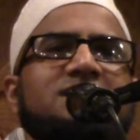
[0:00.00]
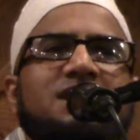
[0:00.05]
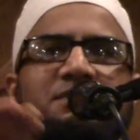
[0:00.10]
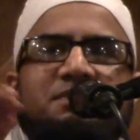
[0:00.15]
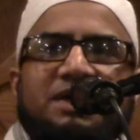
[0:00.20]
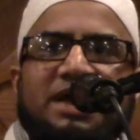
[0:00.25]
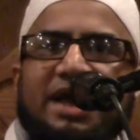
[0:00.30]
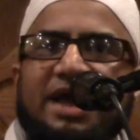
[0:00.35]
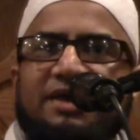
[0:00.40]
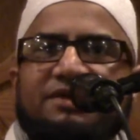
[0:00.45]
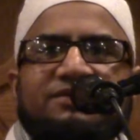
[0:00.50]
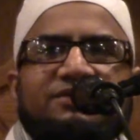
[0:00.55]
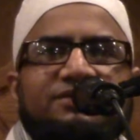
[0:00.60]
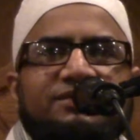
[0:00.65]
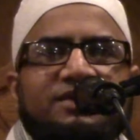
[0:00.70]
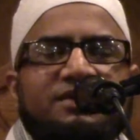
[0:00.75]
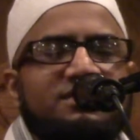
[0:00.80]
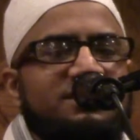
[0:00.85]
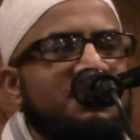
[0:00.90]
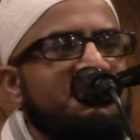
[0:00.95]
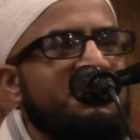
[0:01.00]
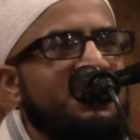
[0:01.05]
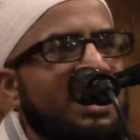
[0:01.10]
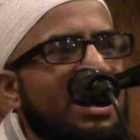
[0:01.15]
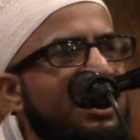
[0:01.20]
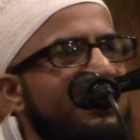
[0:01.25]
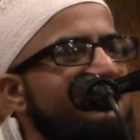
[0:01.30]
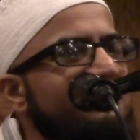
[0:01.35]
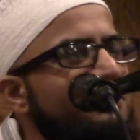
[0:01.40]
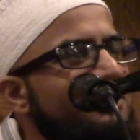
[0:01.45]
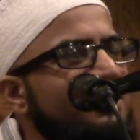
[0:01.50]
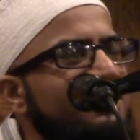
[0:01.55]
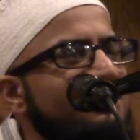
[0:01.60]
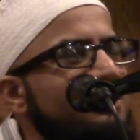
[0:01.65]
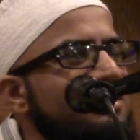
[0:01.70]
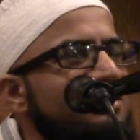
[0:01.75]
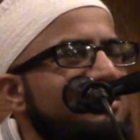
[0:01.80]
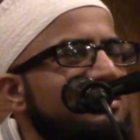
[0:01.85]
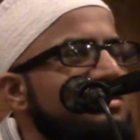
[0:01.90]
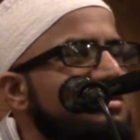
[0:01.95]
they'll be envious.
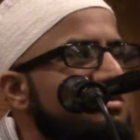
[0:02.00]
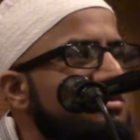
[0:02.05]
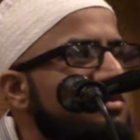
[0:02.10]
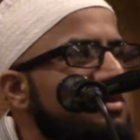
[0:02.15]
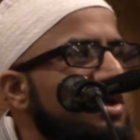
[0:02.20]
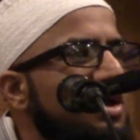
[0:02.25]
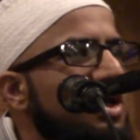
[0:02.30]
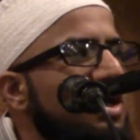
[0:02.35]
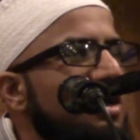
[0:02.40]
It's just,